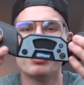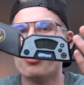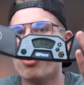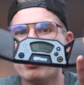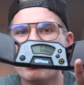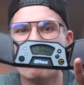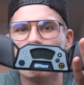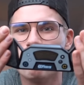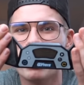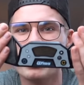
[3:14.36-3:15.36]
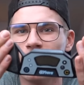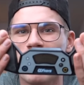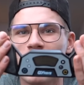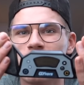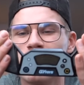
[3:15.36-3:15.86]
normally if you place your
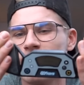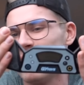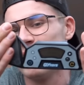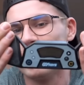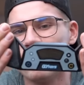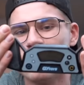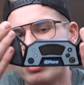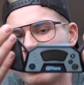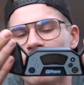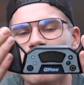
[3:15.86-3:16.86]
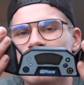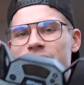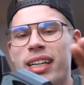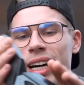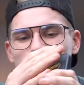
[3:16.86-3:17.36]
hands here, it
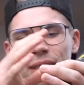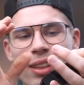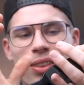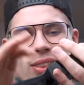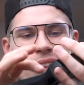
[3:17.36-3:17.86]
starts timing. It.